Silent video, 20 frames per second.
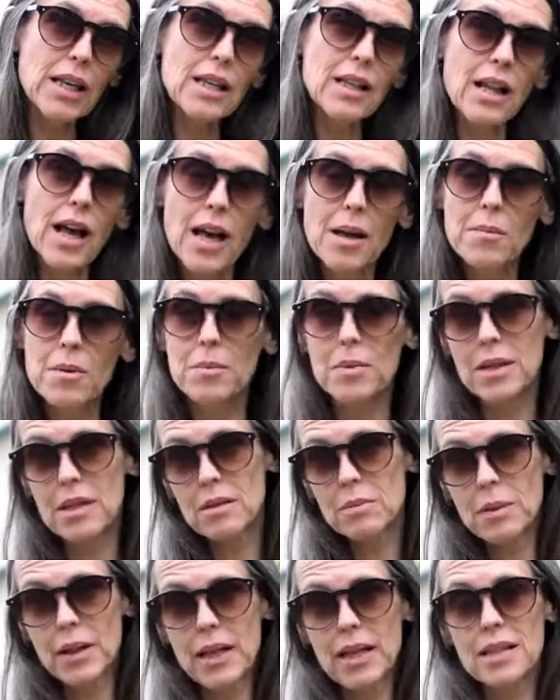lima
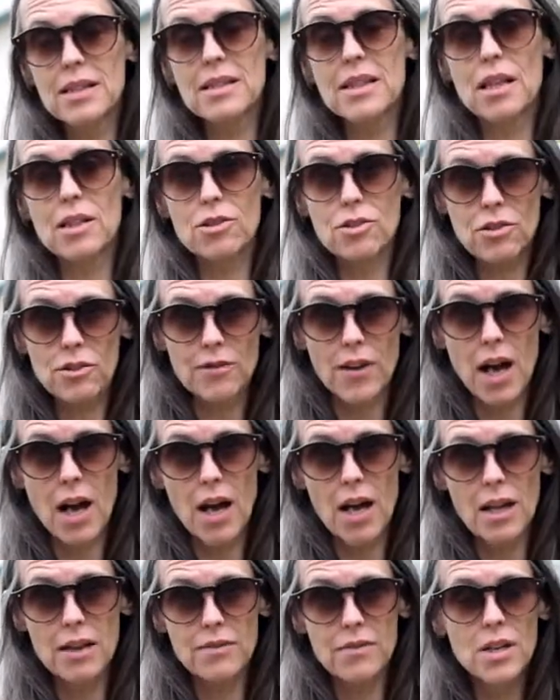bean plants that
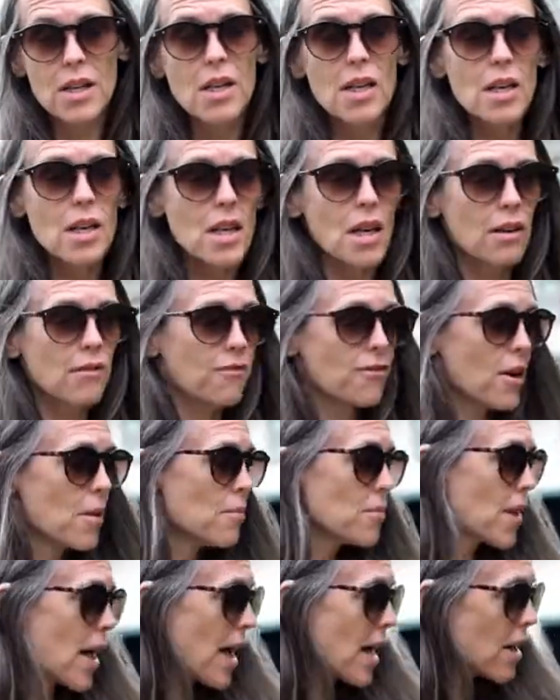survived. And
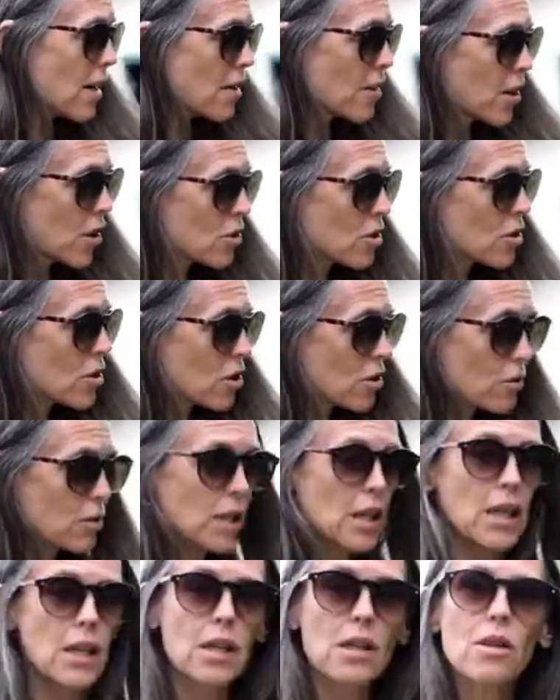from those
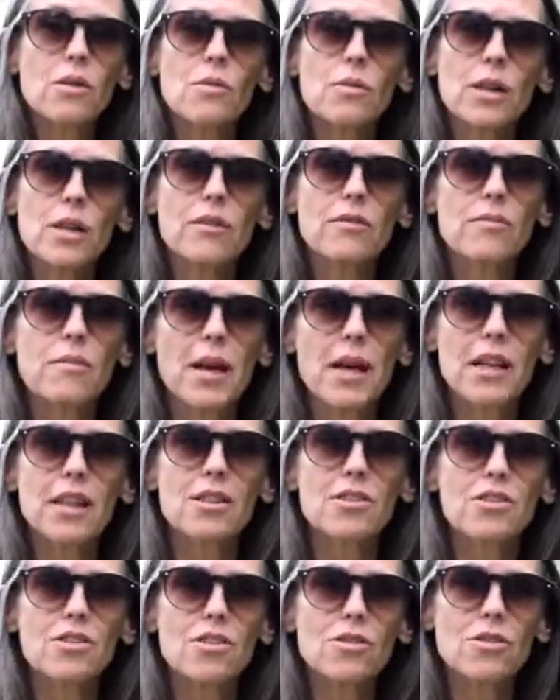3, we've
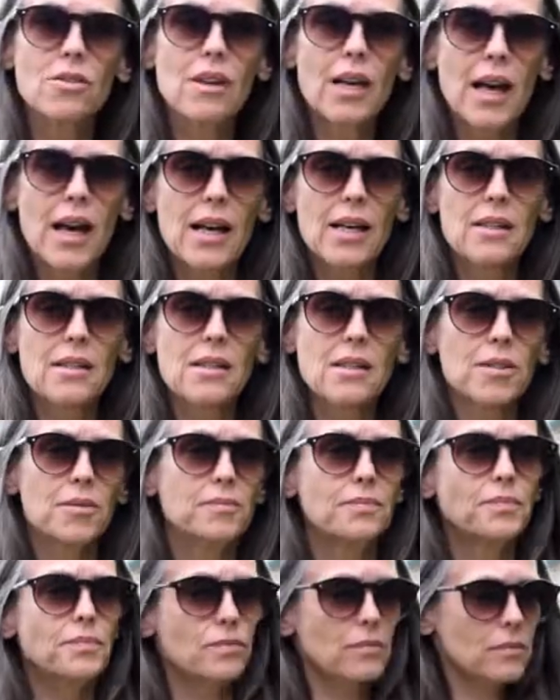managed to get
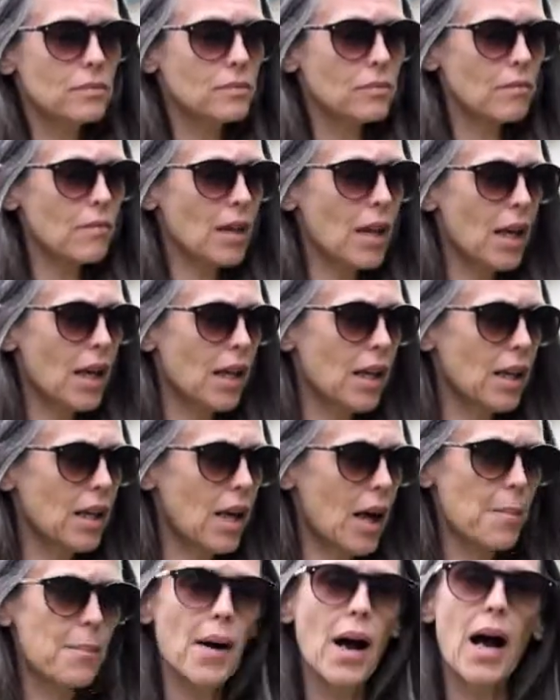
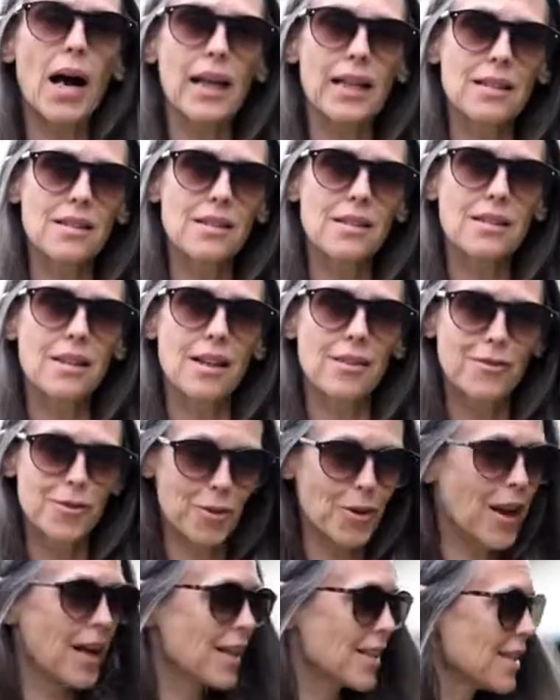a pint of
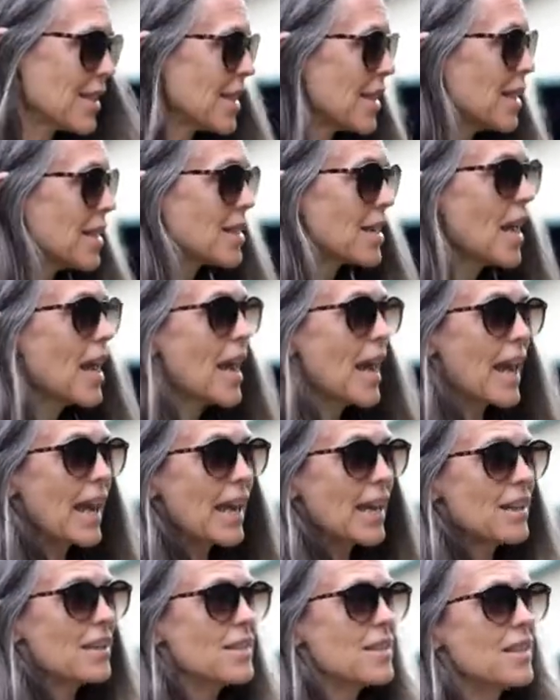dry seeds,
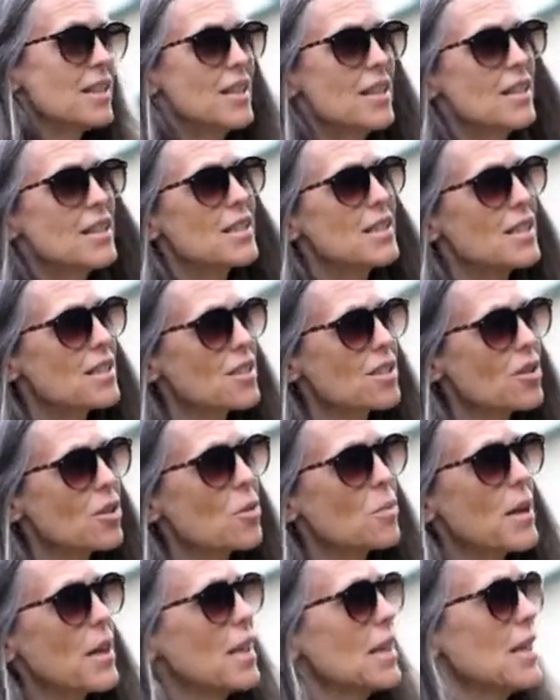and this is
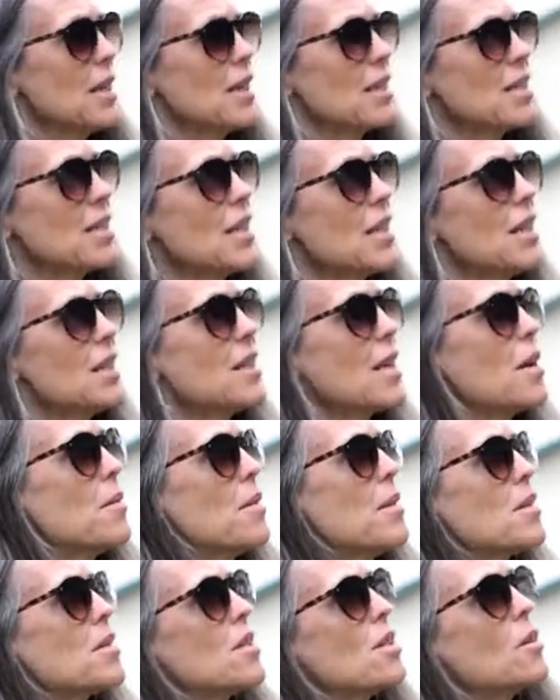still making seeds. I mean,
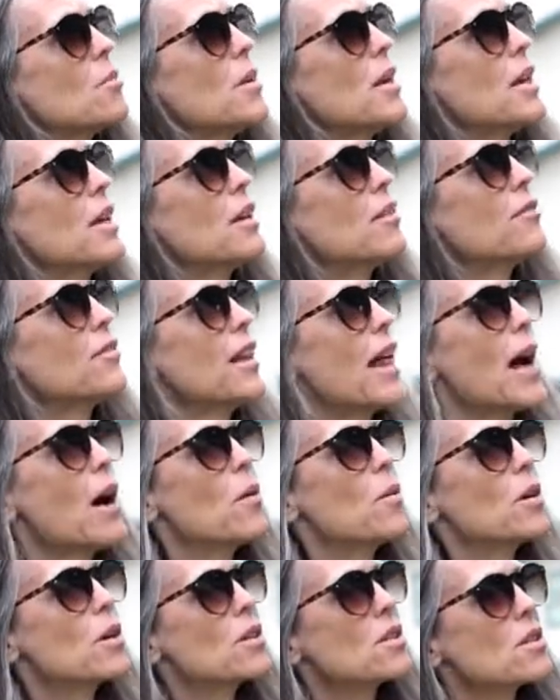it's still making
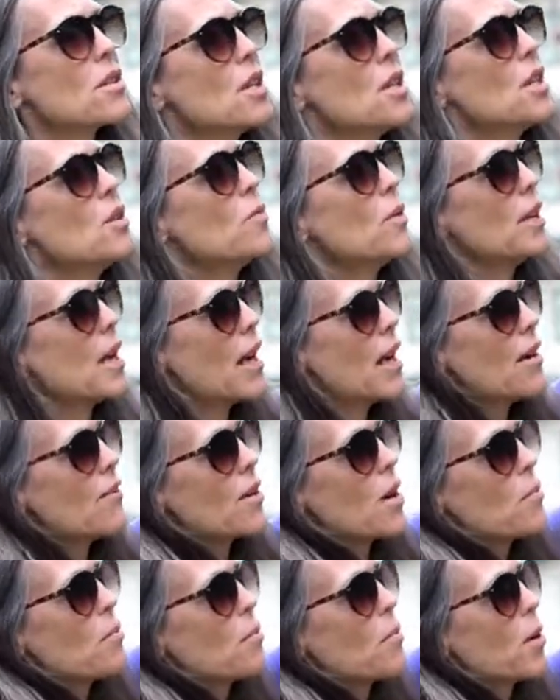flowers. We
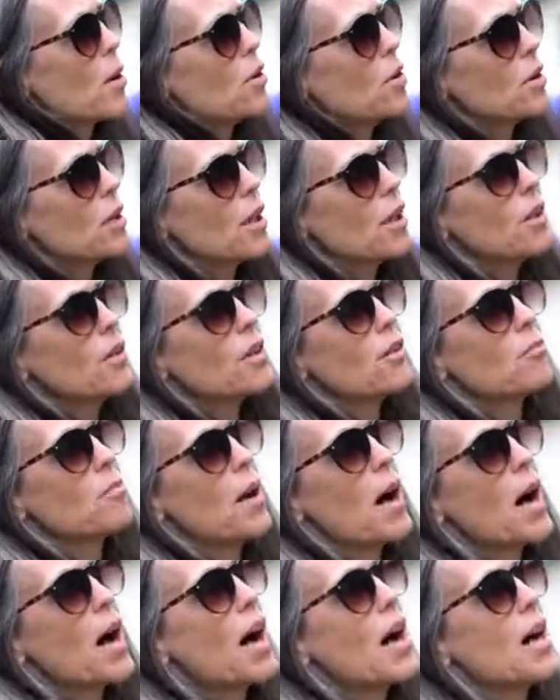have a boatload of
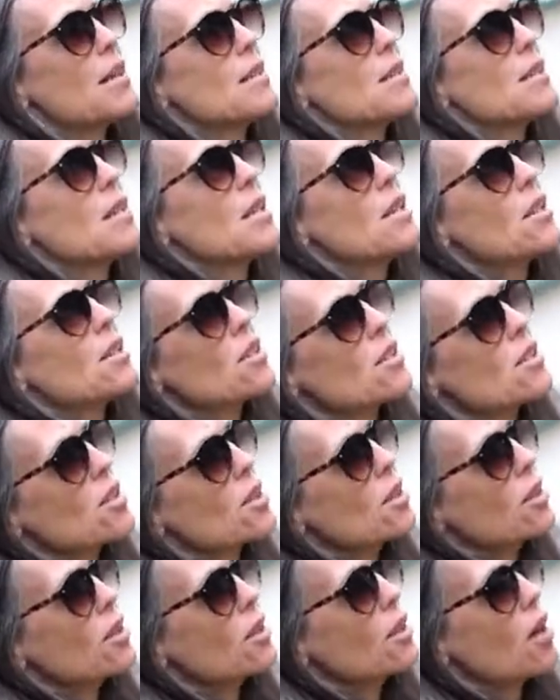pods
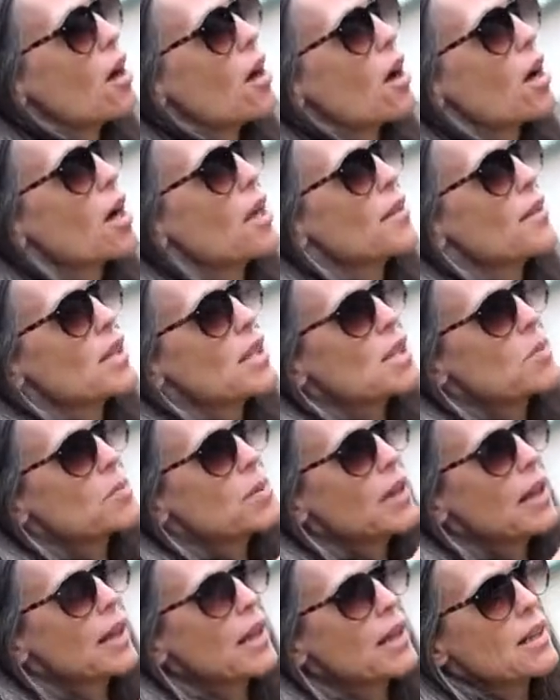still on this
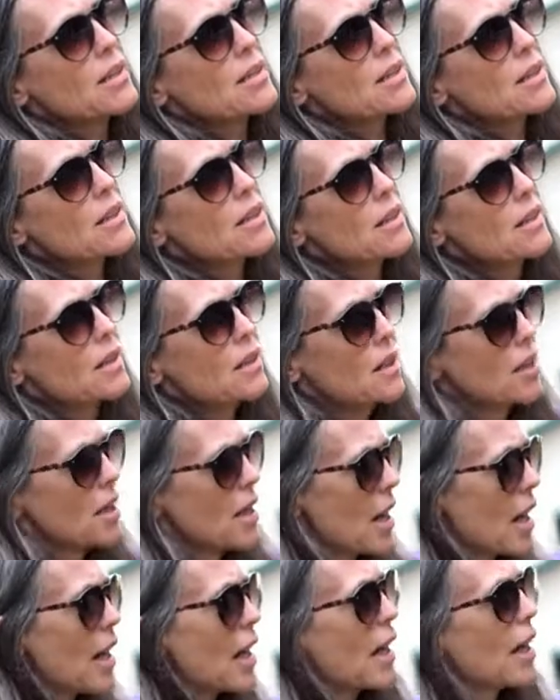plant,
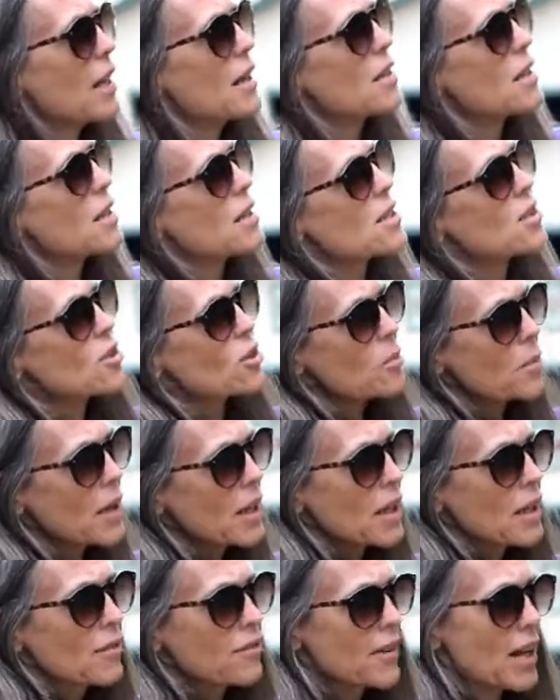and it's still
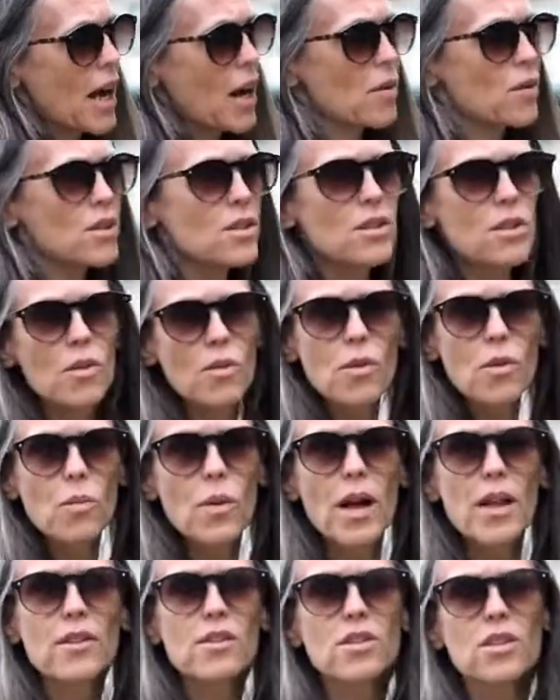making flowers, though the
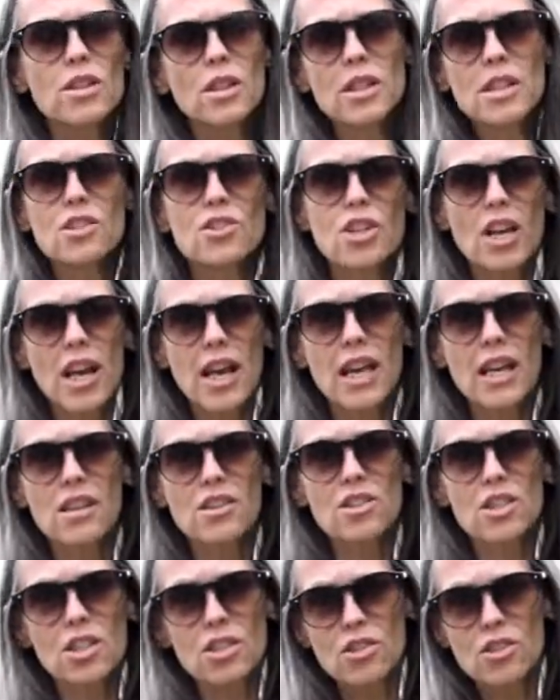weather's going to
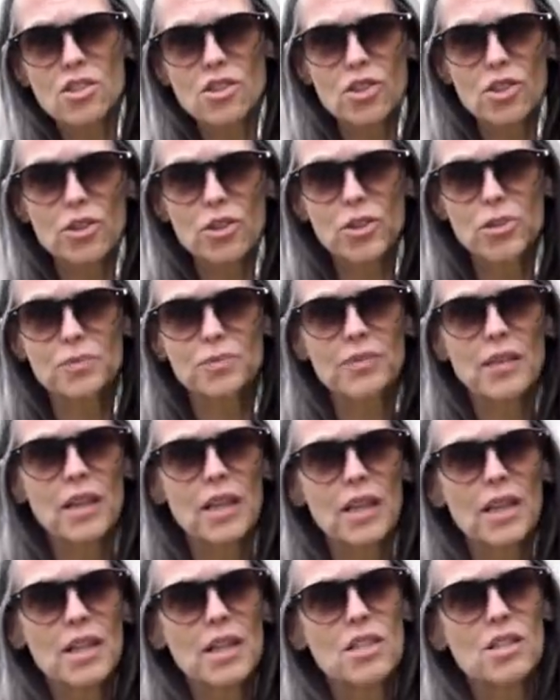change here soon,
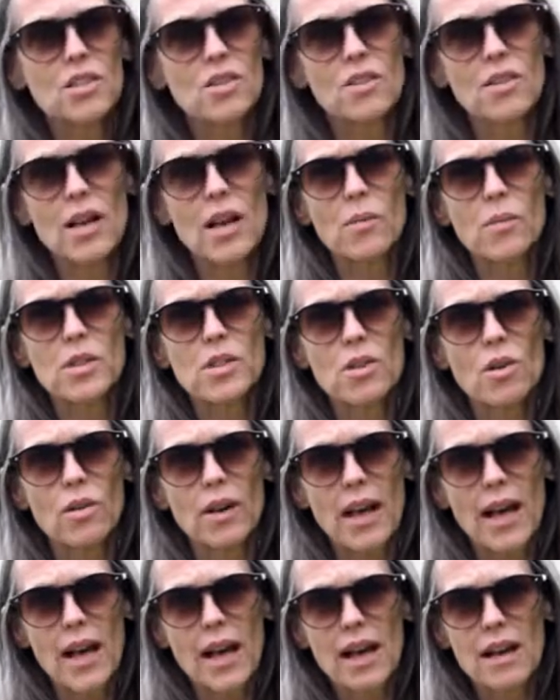so that we
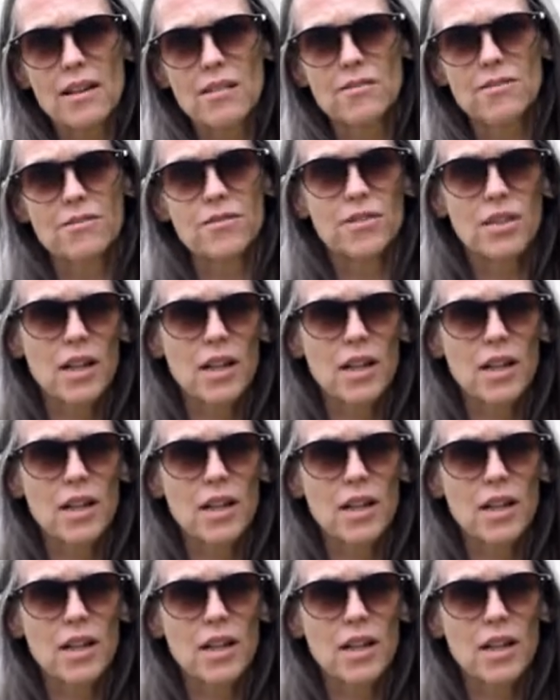don't have